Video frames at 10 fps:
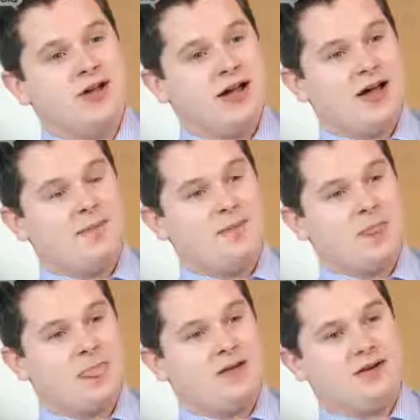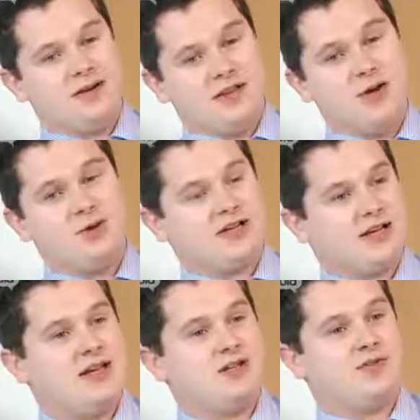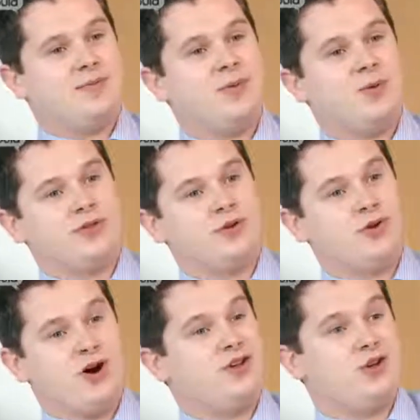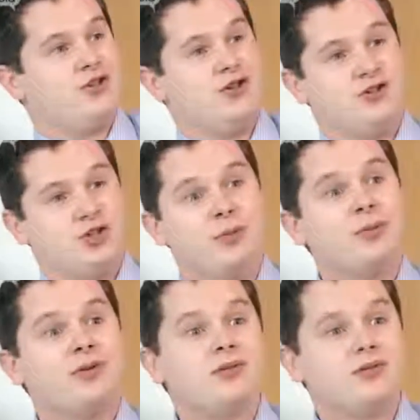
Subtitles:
Now it's a case of people want to know, are you good at your job?